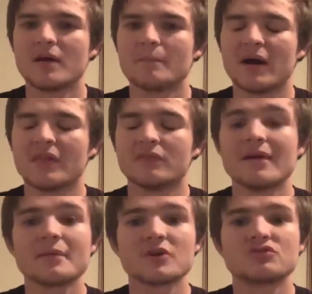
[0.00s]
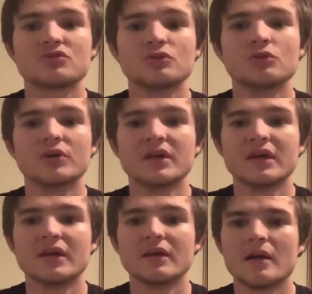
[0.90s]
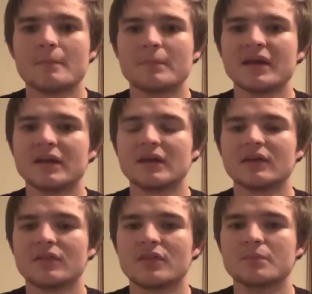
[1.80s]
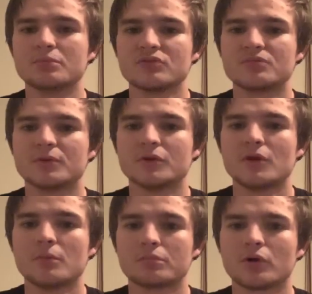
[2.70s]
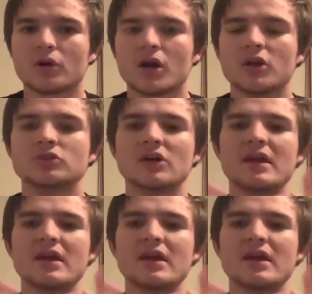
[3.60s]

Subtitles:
But the Rabbitohs too good here, beating the Brisbane Bronco.